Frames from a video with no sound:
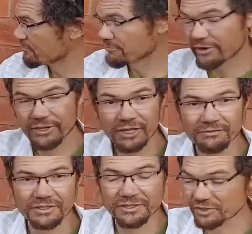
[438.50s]
Very
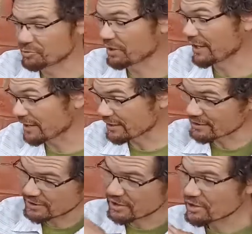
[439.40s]
lovely display
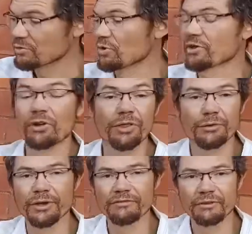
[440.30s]
with all
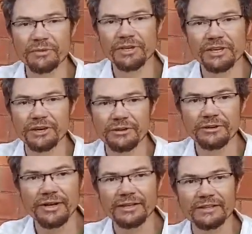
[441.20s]
3 of them
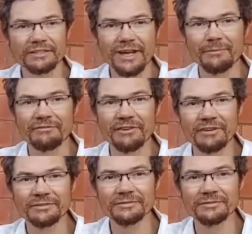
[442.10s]
here at this time of year.